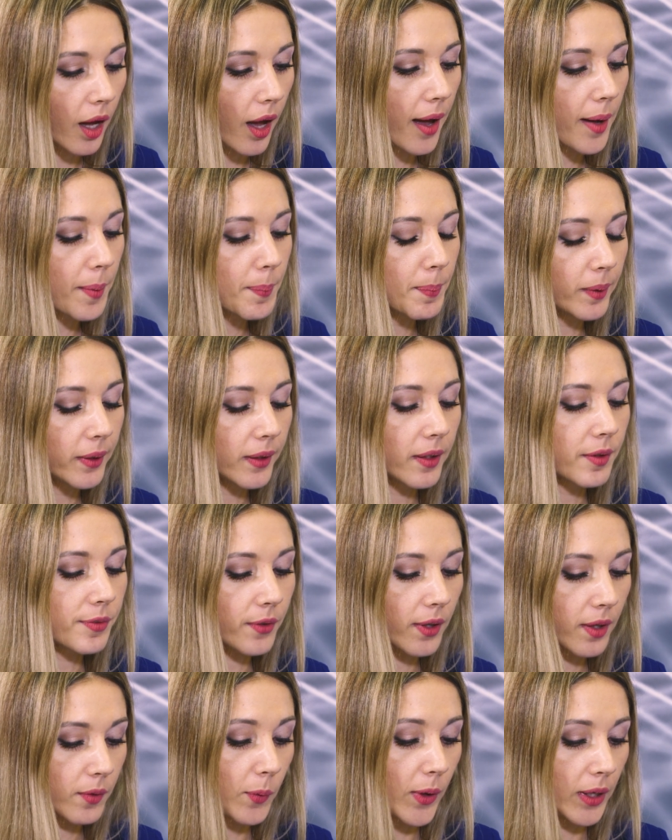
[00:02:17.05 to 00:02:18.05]
I
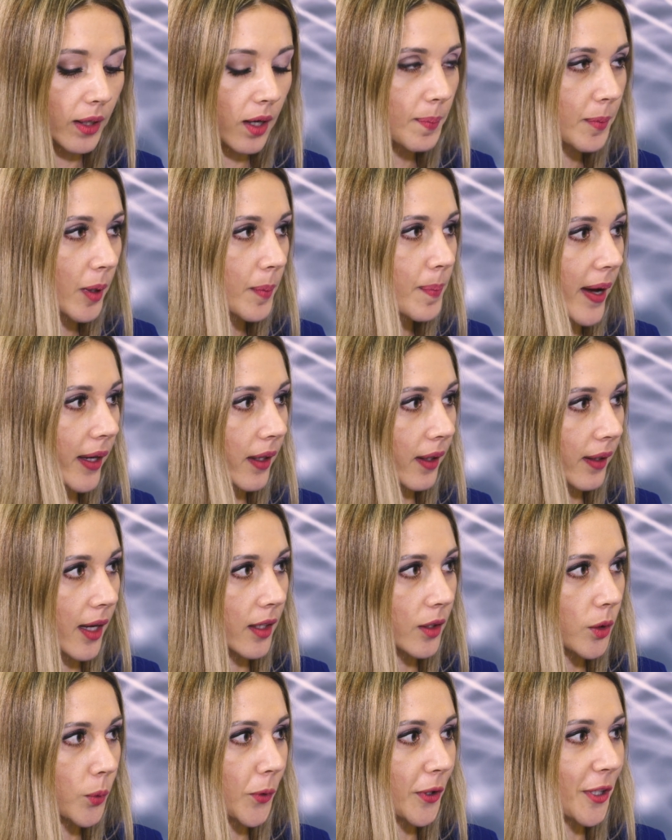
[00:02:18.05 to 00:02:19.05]
believe, well, coming back
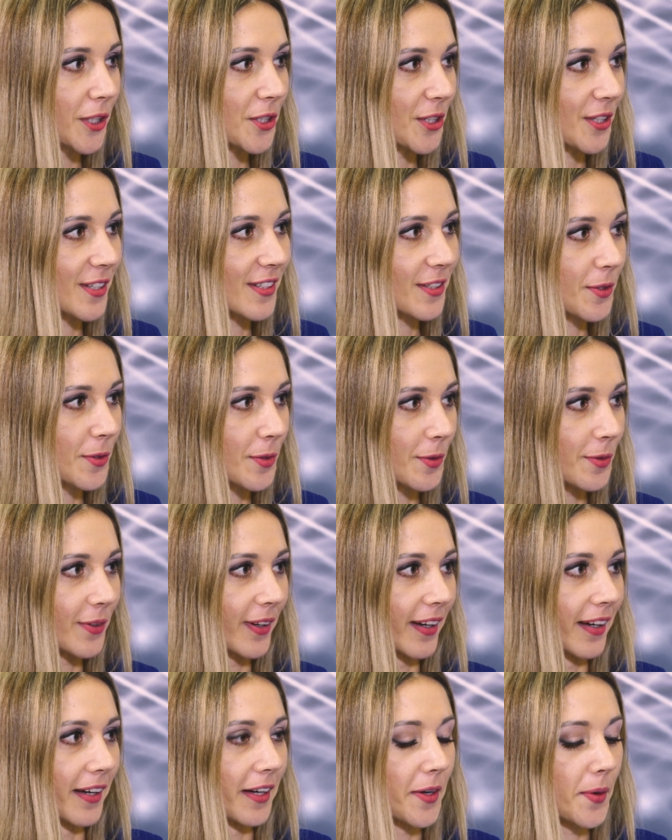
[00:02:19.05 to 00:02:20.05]
again to what I just sort
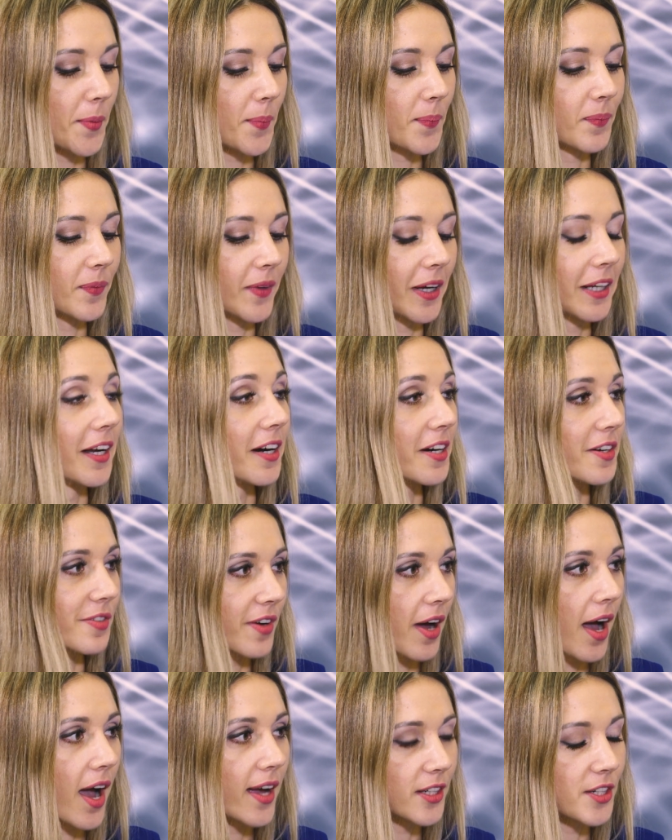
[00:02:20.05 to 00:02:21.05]
of
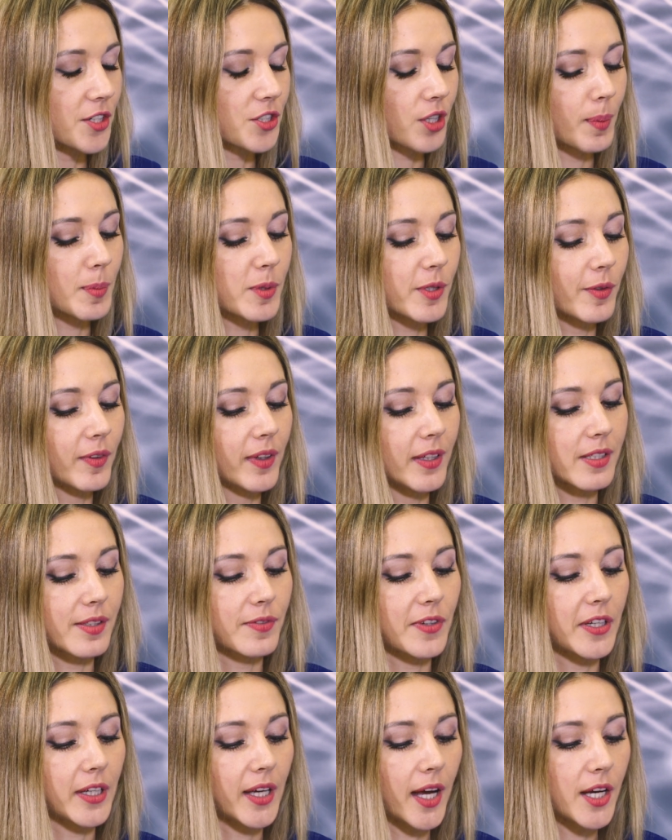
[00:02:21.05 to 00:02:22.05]
clarified in terms of
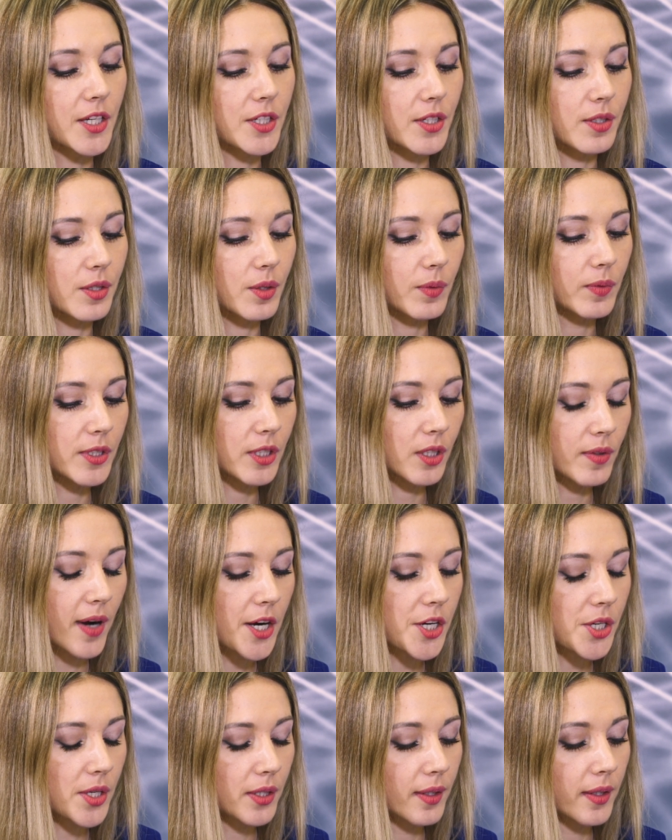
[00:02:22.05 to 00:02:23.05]
classifications of
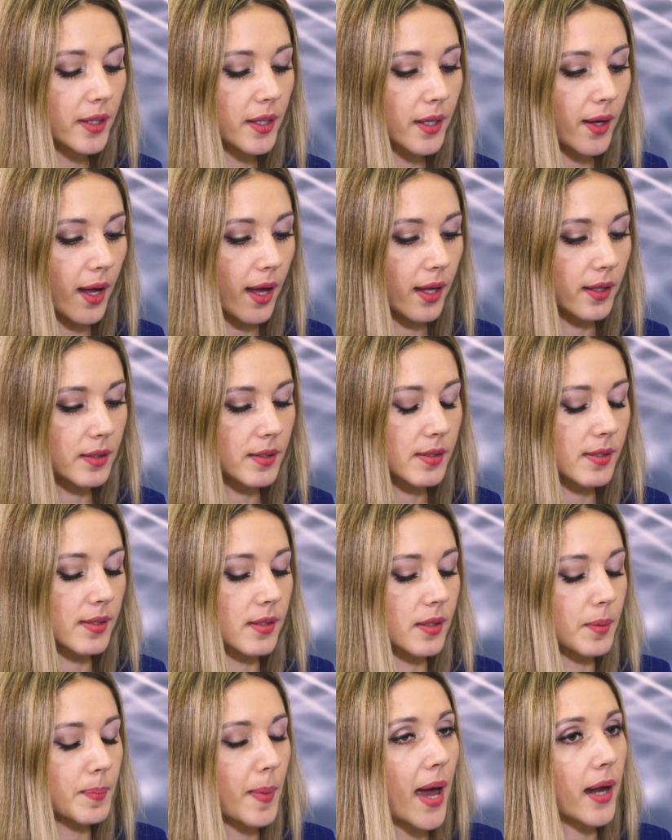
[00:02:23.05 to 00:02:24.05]
discretionary and
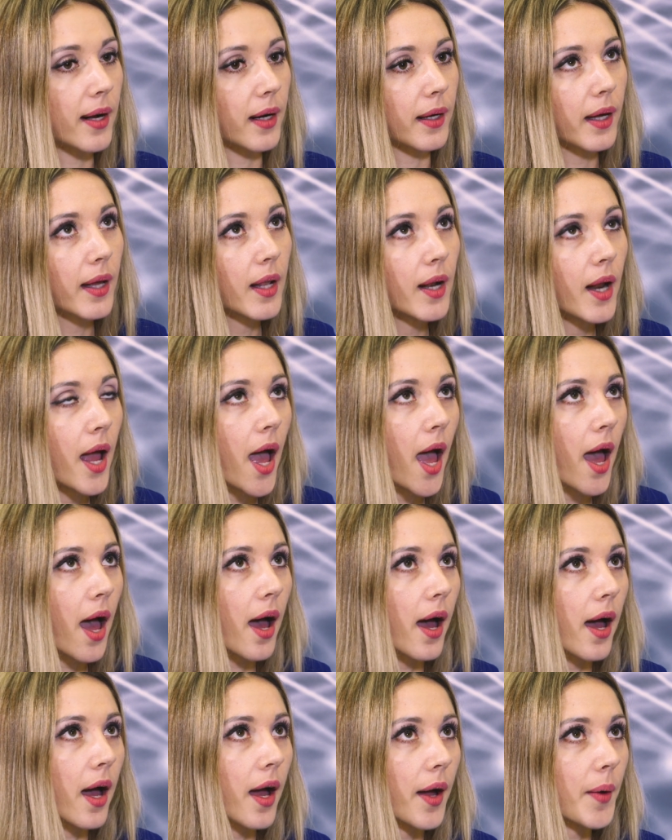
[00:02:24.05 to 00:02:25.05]
systematic,
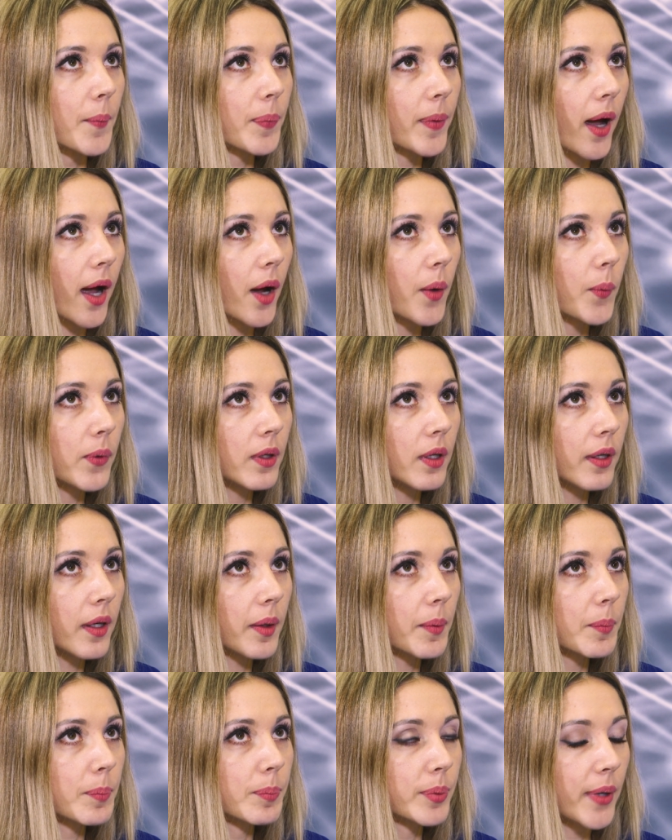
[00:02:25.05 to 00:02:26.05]
I will
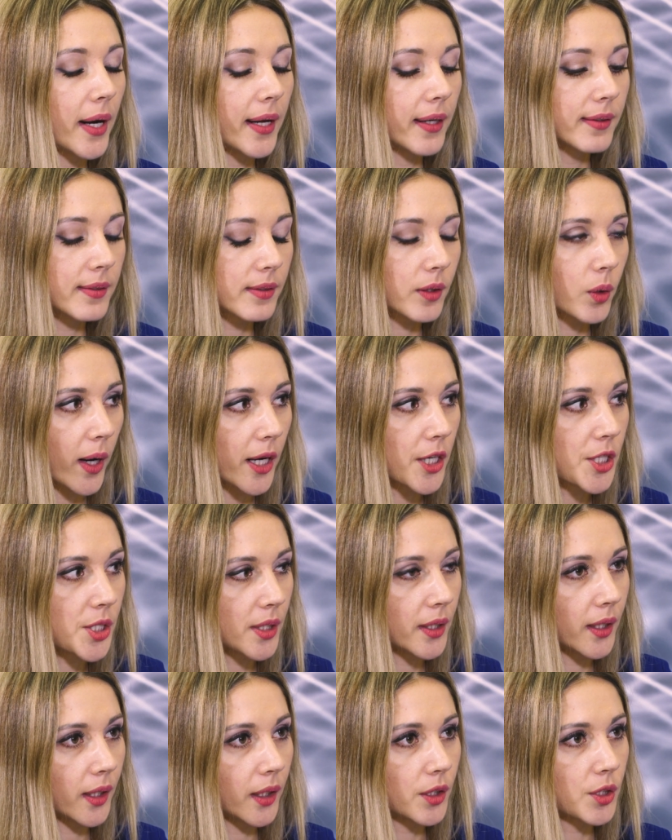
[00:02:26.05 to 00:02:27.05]
break this
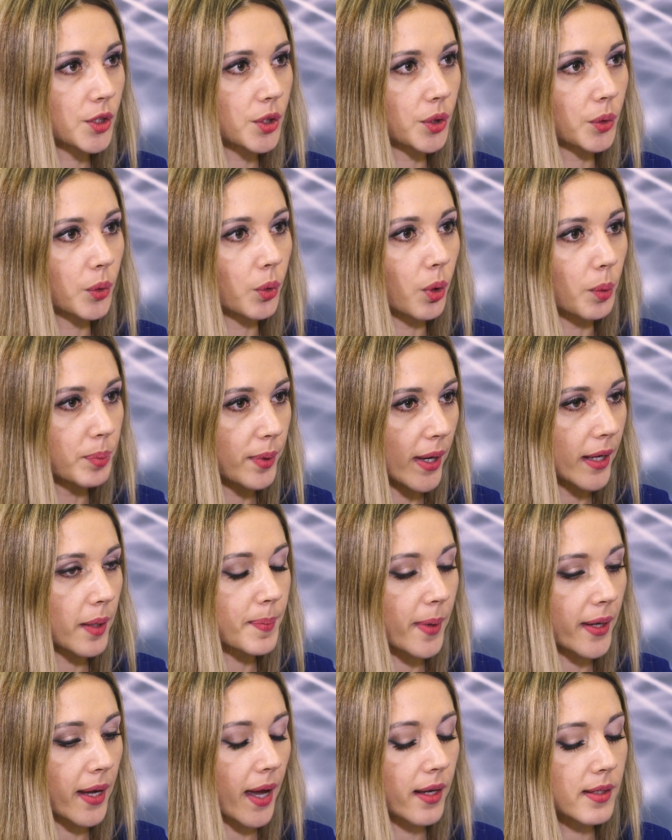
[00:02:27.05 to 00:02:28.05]
question into, or break
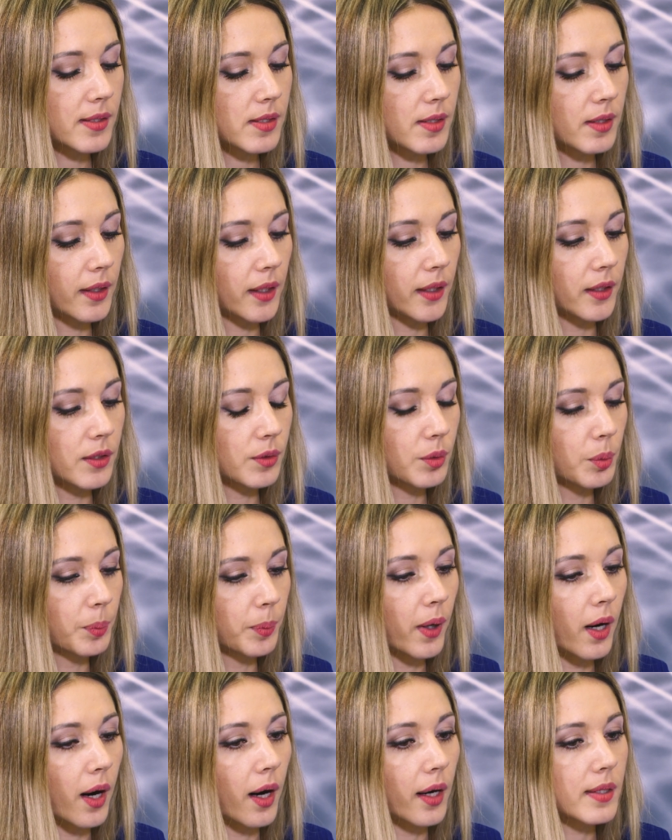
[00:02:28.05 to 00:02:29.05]
my answer into two
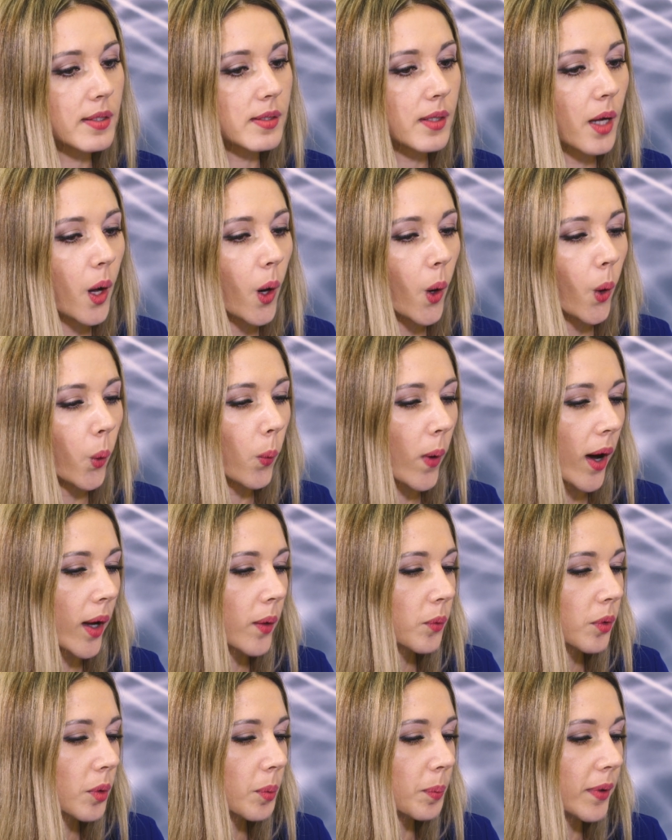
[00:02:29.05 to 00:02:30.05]
parts.
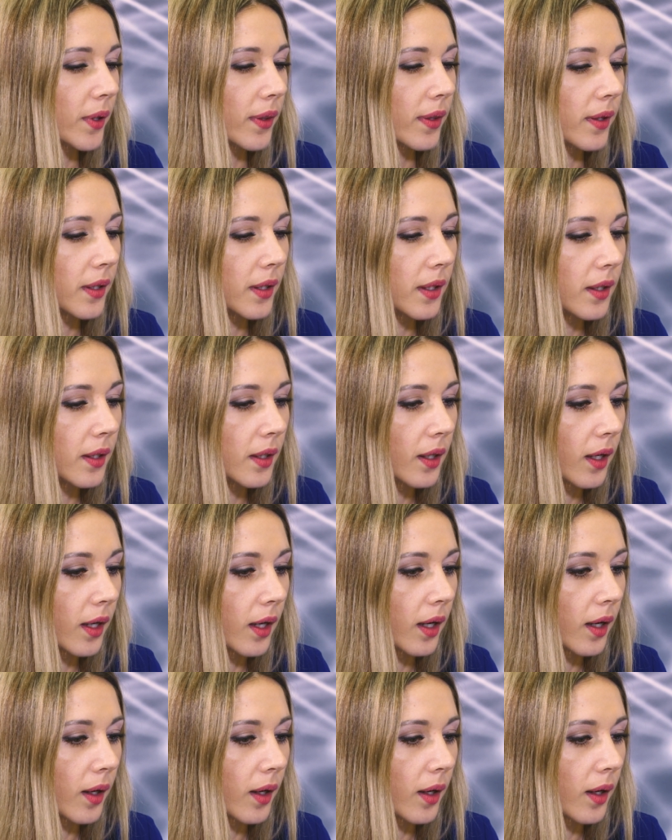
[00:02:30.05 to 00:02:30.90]
One would be the